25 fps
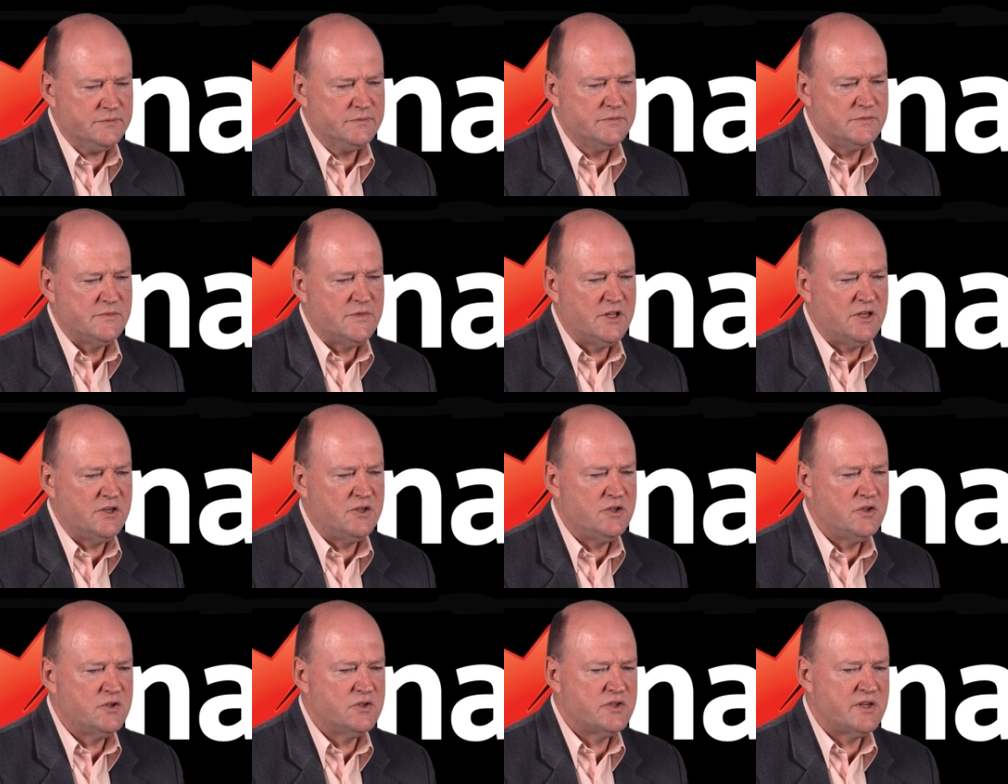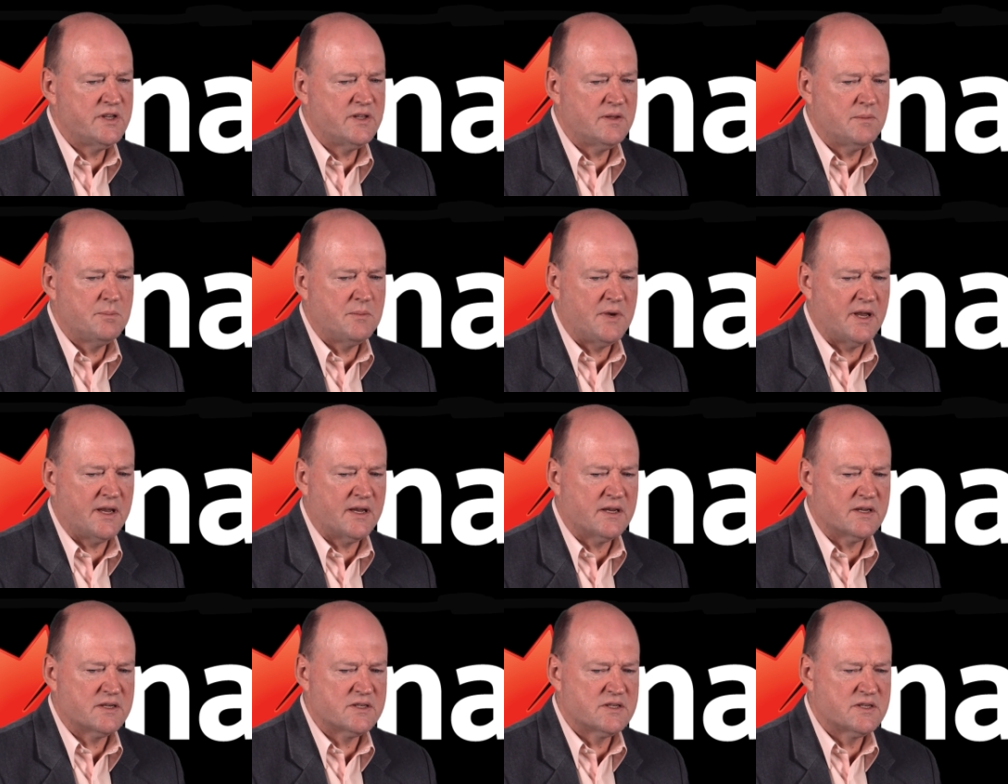The New Zealand
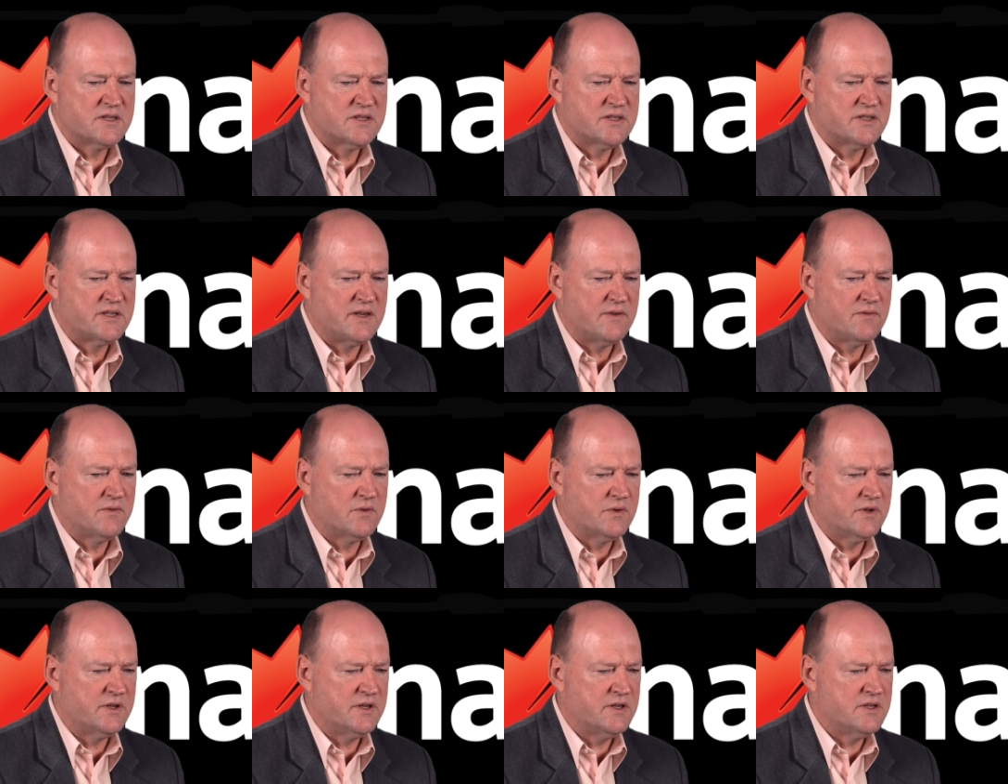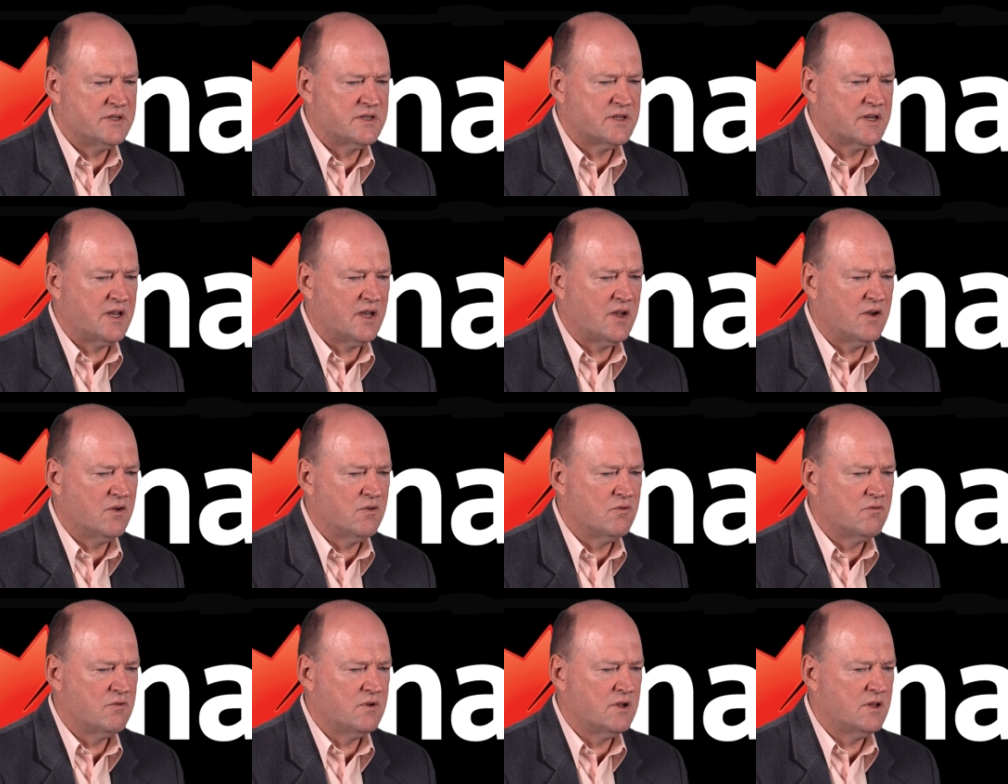banks several years ago
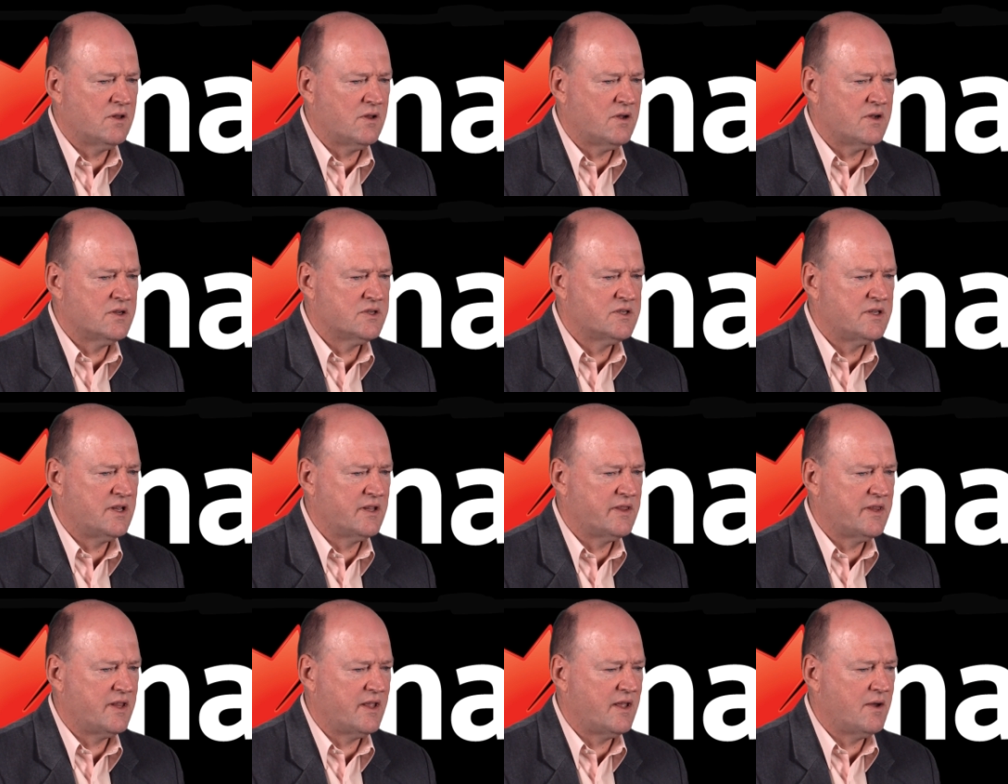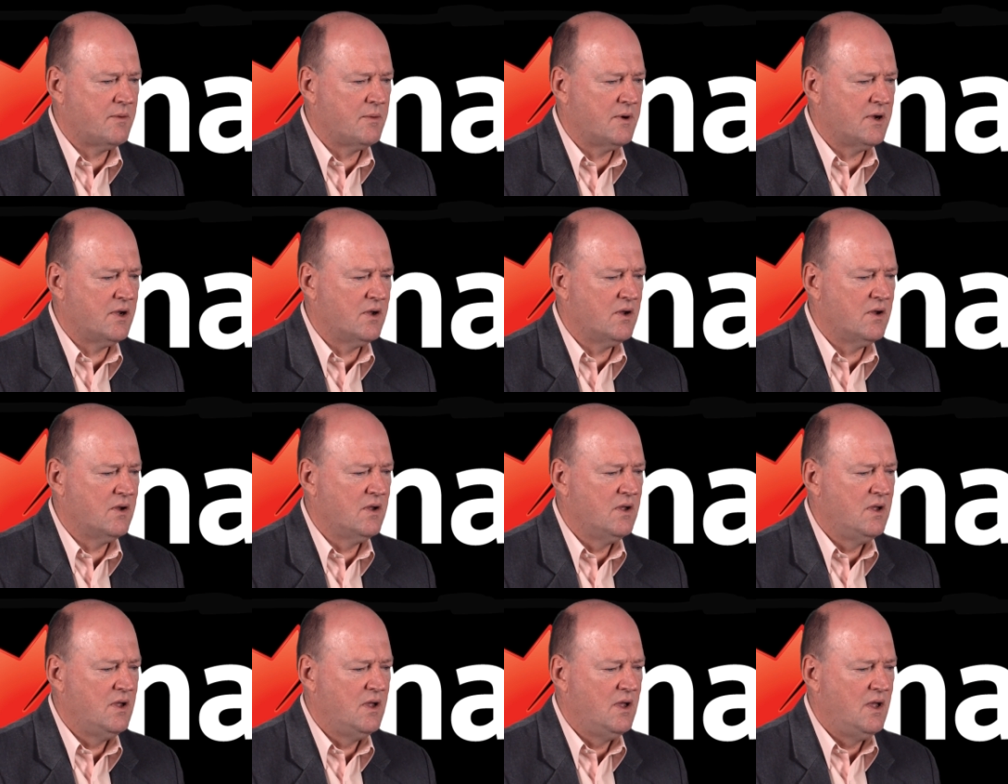realised that they
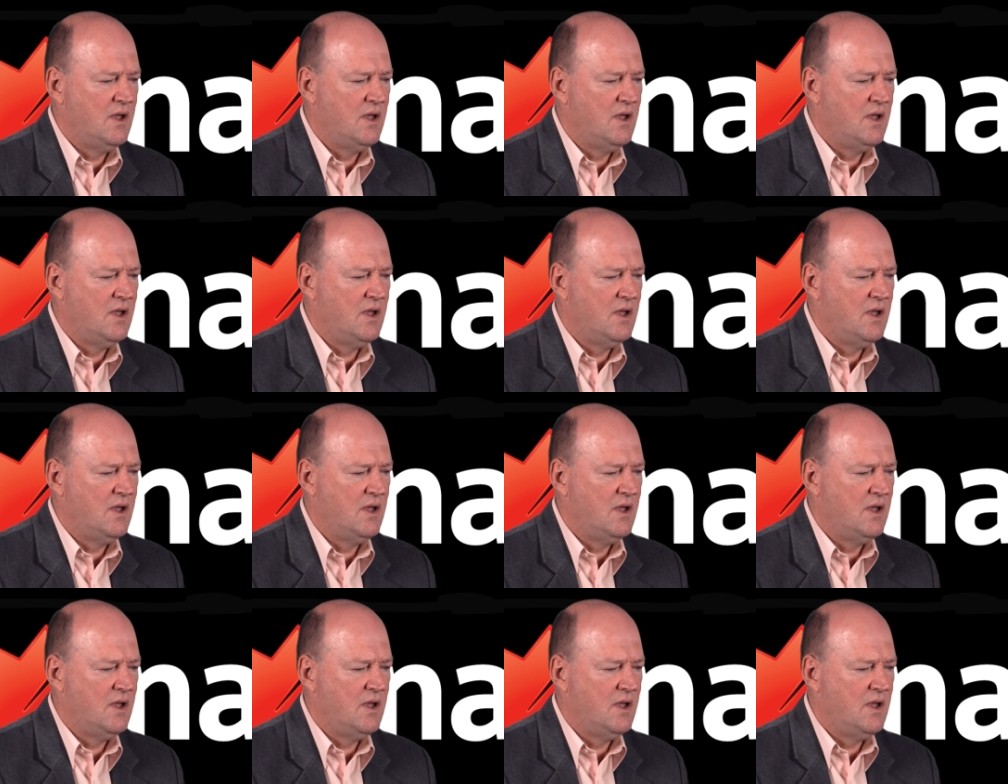were,